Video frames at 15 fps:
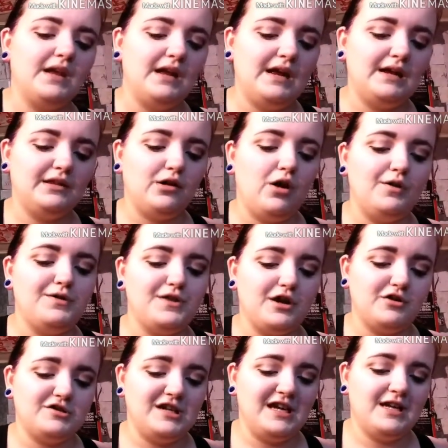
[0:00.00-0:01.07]
It's called
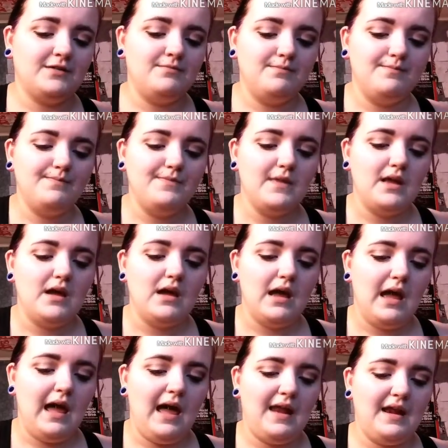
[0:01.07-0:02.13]
13,
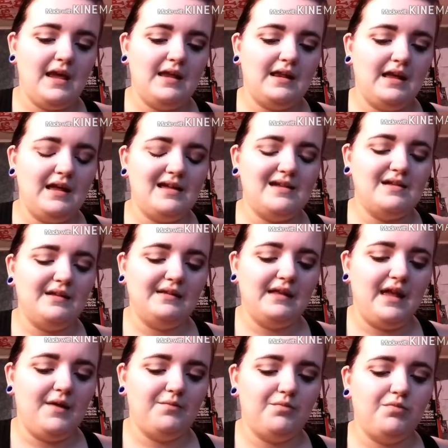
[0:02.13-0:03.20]
and it is
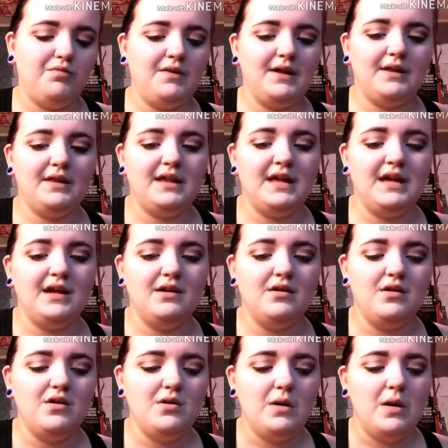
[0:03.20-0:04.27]
a really
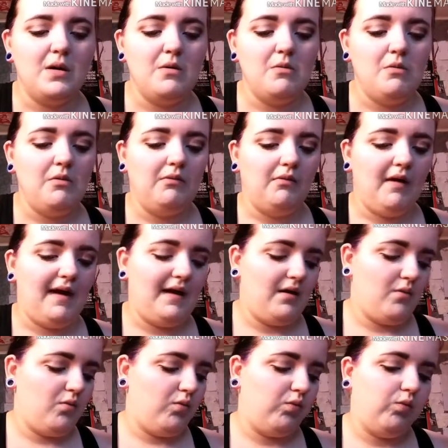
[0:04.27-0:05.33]
like
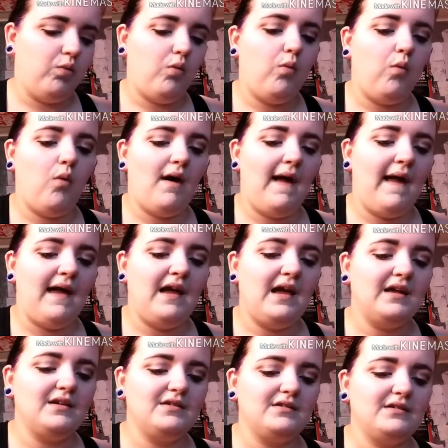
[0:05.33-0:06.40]

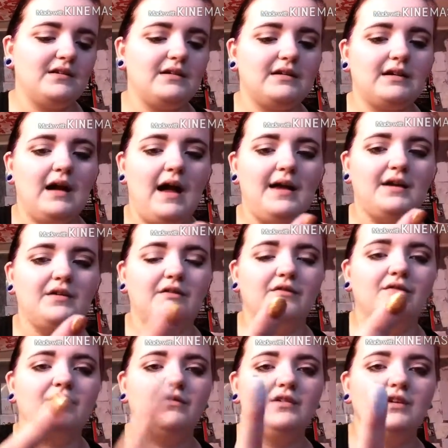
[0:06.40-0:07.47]
white kind
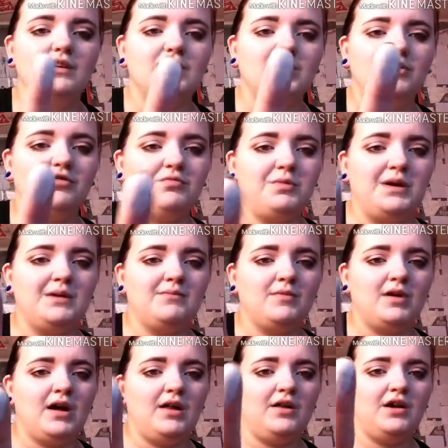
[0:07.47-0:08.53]
of
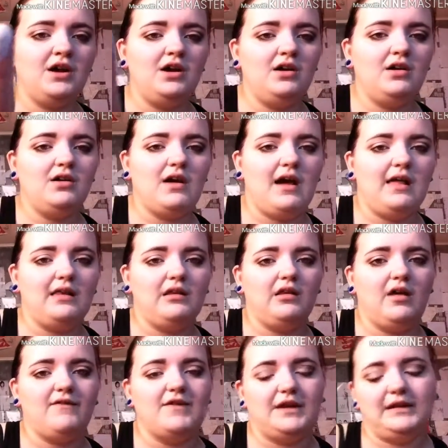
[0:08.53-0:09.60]
cream color. I
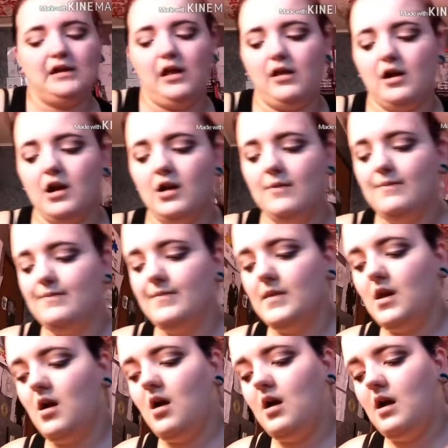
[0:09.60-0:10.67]
love this color.
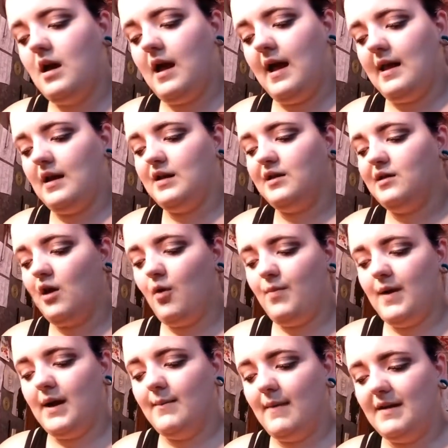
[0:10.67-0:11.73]
It is so
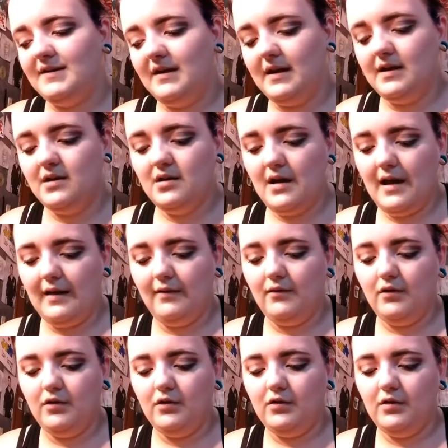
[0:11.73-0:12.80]
pigmented. I
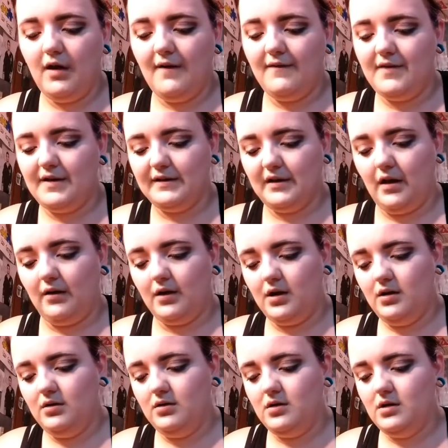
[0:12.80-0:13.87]
love this color.